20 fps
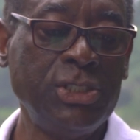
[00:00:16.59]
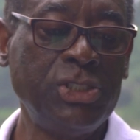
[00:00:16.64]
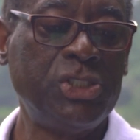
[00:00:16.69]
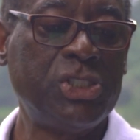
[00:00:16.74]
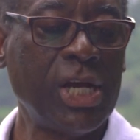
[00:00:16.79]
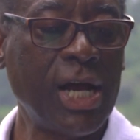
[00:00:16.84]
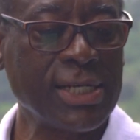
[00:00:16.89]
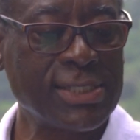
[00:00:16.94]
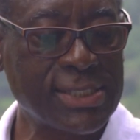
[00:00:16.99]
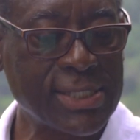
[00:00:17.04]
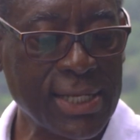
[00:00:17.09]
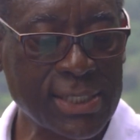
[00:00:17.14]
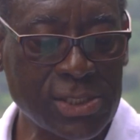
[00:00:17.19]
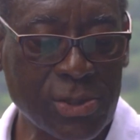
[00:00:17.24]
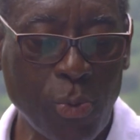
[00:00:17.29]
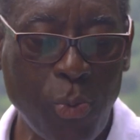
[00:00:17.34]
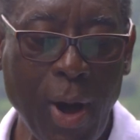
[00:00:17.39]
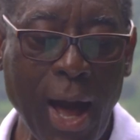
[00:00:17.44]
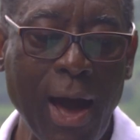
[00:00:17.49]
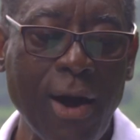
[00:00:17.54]
Just as
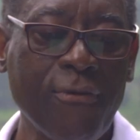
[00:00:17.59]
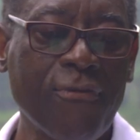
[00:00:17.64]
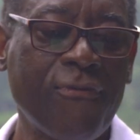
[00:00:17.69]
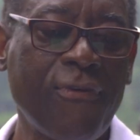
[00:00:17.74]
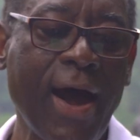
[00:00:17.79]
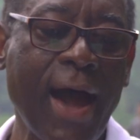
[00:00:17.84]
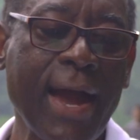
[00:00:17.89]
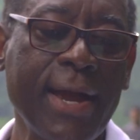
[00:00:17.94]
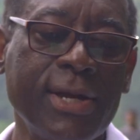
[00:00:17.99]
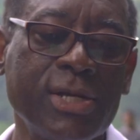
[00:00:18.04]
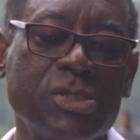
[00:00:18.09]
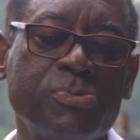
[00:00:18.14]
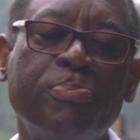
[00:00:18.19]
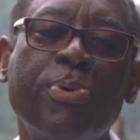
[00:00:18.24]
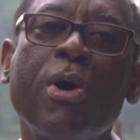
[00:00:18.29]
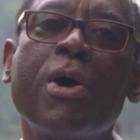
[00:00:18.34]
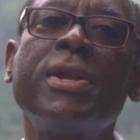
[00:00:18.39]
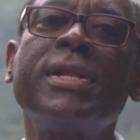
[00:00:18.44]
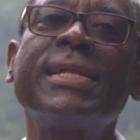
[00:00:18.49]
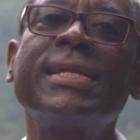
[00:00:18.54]
the wildfires
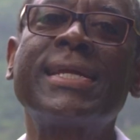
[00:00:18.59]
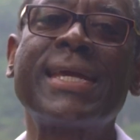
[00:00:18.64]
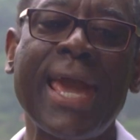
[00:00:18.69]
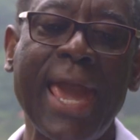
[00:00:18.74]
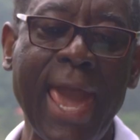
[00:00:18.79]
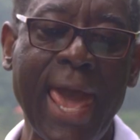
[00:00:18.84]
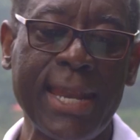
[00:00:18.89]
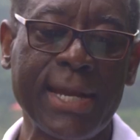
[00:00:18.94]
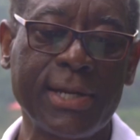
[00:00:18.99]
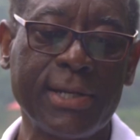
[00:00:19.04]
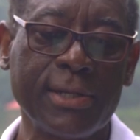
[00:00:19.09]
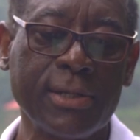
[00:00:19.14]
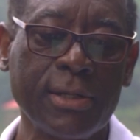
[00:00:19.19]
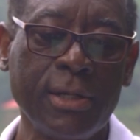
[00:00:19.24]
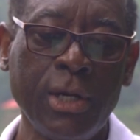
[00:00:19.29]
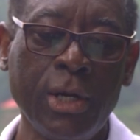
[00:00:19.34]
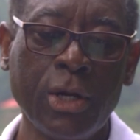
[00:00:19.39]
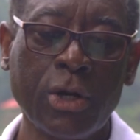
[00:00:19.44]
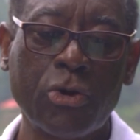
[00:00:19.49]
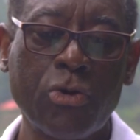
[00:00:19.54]
burn in Canada,
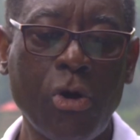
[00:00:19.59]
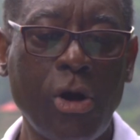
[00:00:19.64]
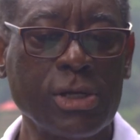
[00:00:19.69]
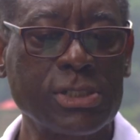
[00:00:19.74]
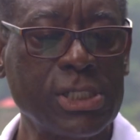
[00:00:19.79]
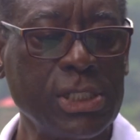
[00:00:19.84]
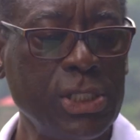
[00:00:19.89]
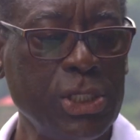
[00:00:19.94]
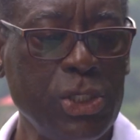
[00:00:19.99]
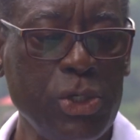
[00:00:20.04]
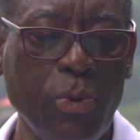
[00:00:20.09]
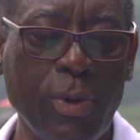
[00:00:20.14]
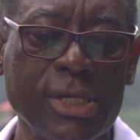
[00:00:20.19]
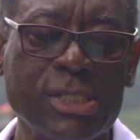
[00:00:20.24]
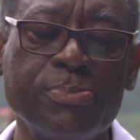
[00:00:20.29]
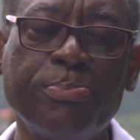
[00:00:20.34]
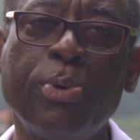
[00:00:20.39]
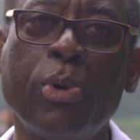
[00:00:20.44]
crossing the U.S.